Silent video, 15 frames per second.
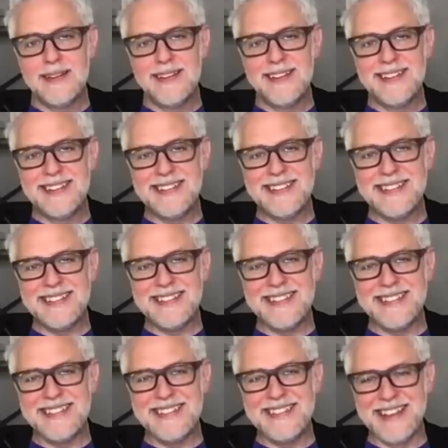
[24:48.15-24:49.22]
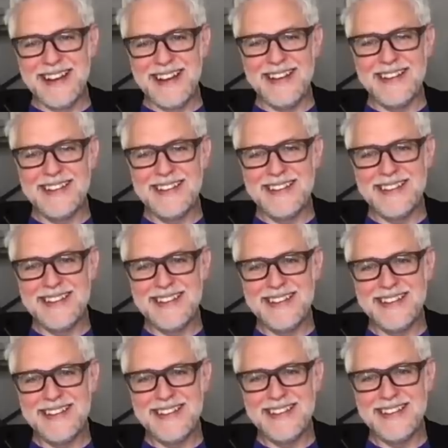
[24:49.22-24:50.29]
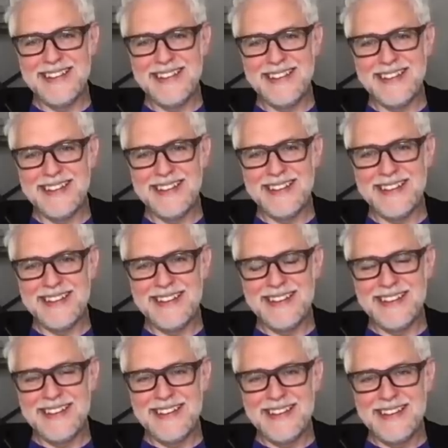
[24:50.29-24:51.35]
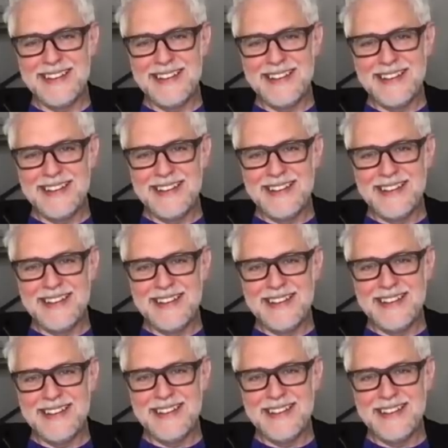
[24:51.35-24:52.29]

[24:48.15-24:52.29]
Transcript: This person isn't speaking.